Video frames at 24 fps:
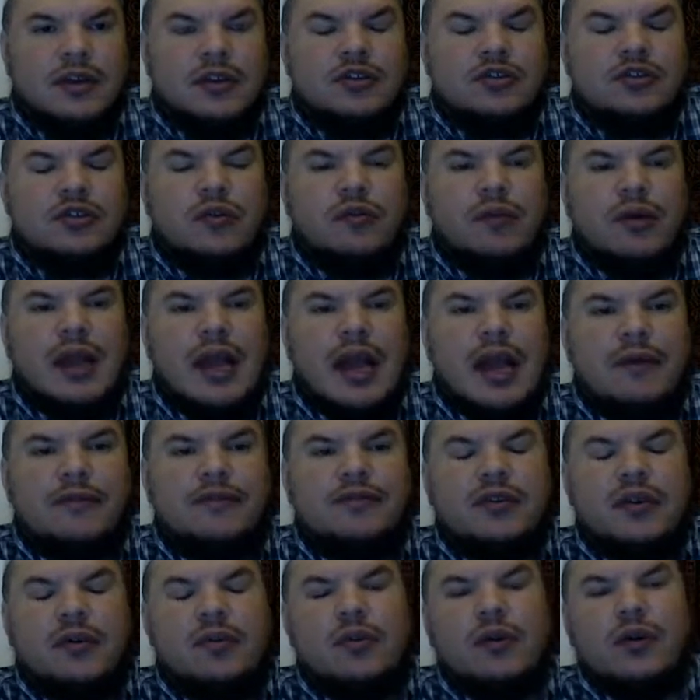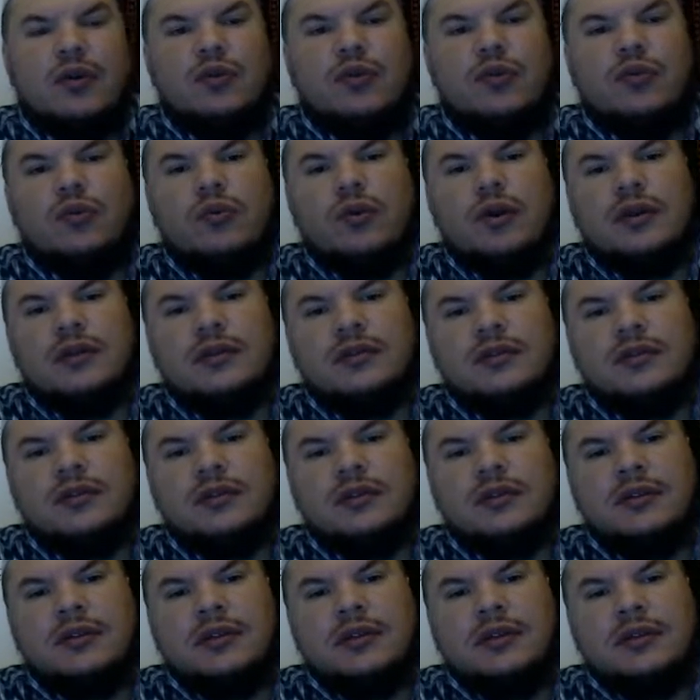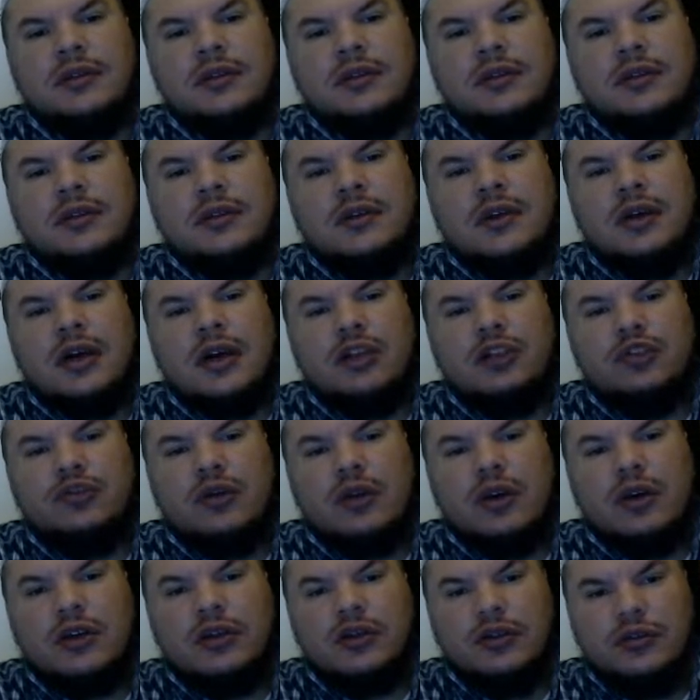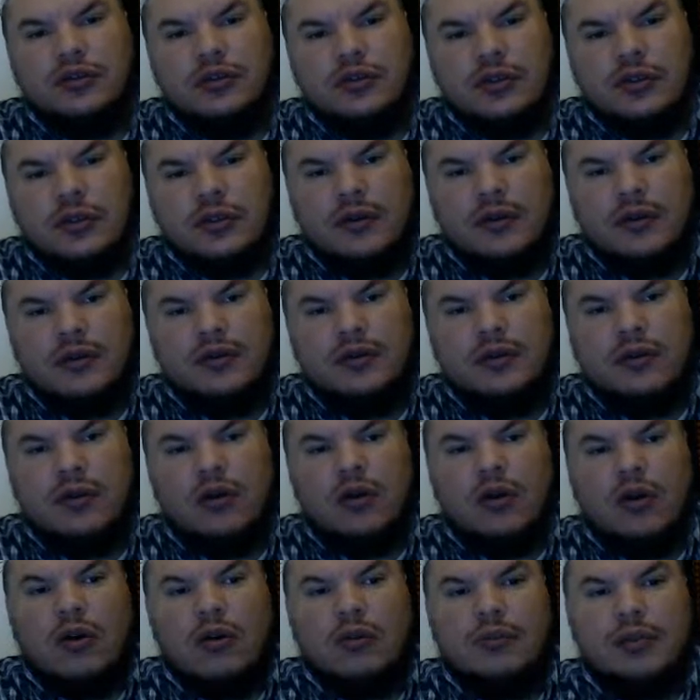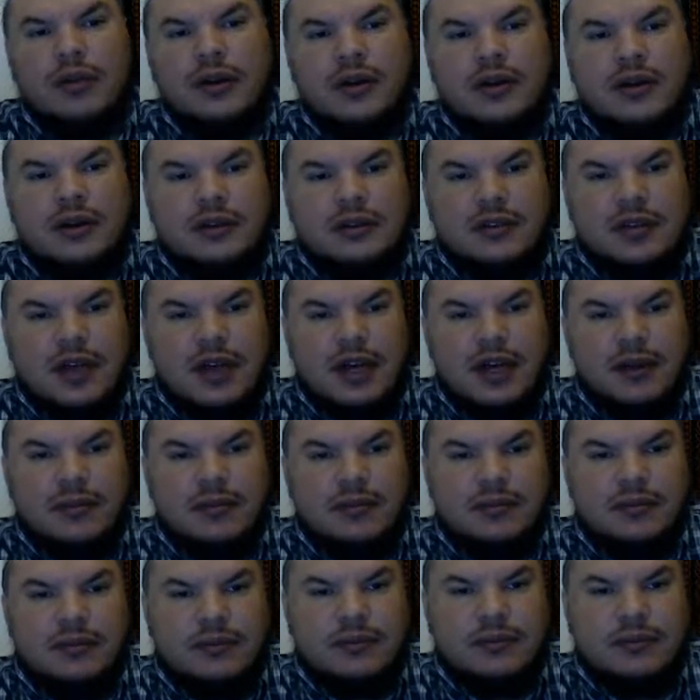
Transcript: So if we have someone who was a drug user for a long period of time